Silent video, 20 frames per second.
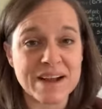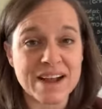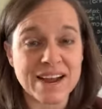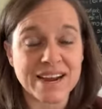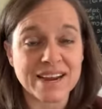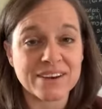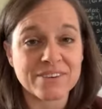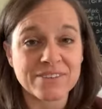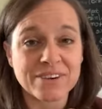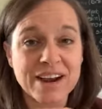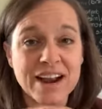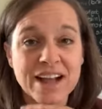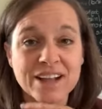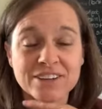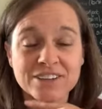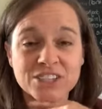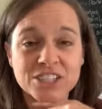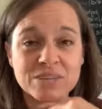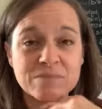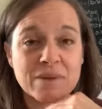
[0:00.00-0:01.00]
mind for
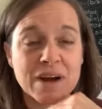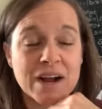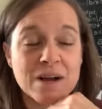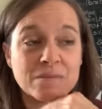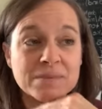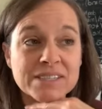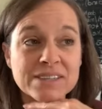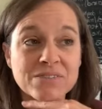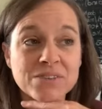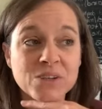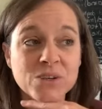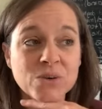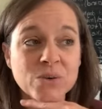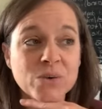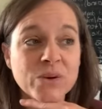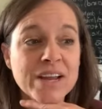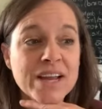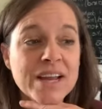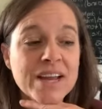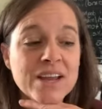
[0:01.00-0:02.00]
allergy moms. If
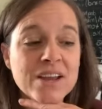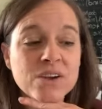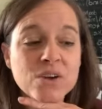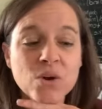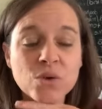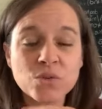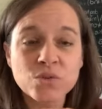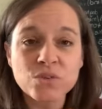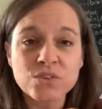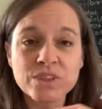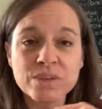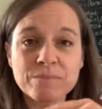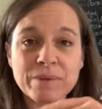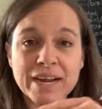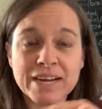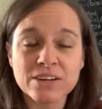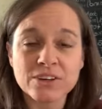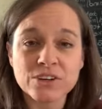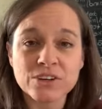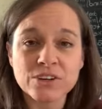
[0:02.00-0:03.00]
you go through the
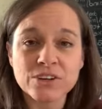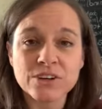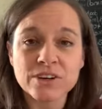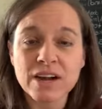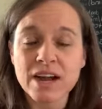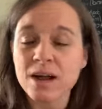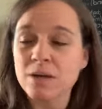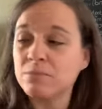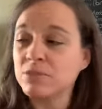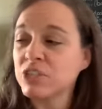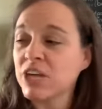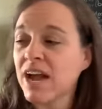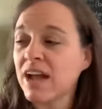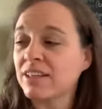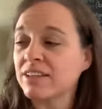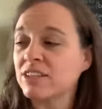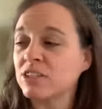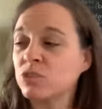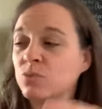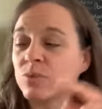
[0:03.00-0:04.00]
binder um,
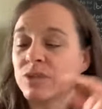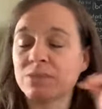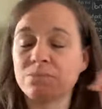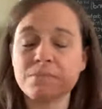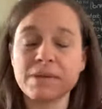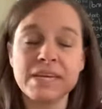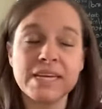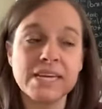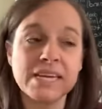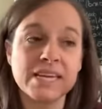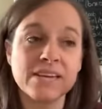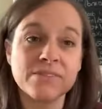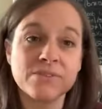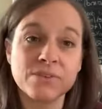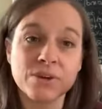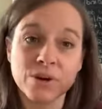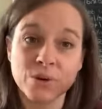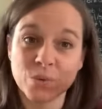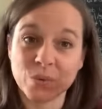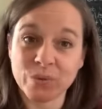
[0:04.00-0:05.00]
challenge with me
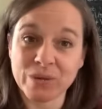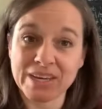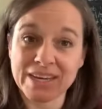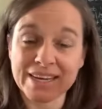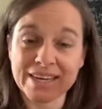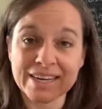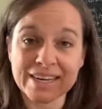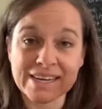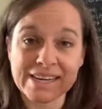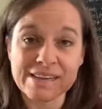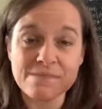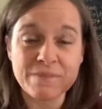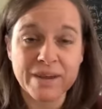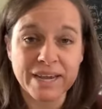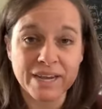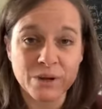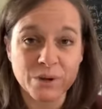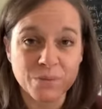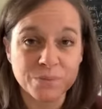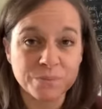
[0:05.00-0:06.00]
for a week and
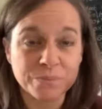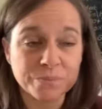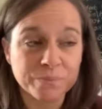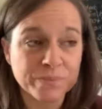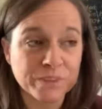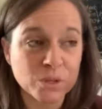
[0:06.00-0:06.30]
email,